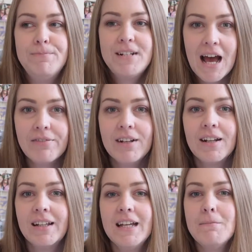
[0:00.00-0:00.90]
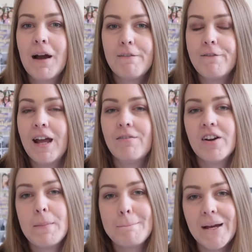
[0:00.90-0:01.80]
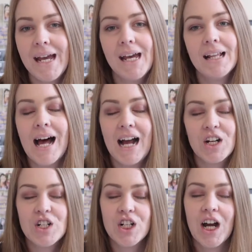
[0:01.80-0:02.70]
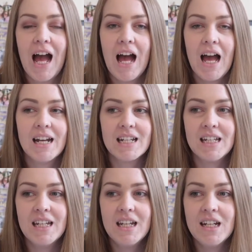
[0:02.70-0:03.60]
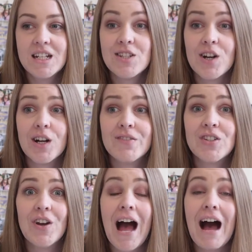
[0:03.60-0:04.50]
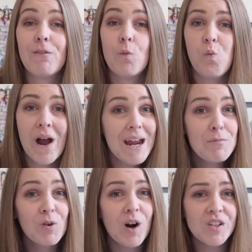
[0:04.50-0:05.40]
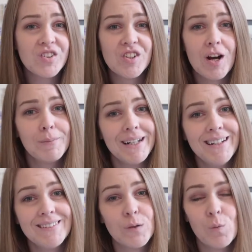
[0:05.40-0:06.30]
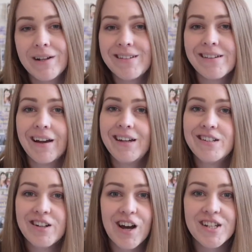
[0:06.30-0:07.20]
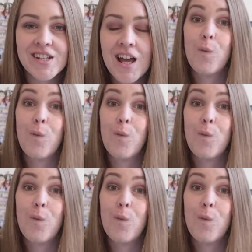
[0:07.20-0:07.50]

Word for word: definitely my favorite male actor and he deserves to have way more Oscar nominees and wins that he does.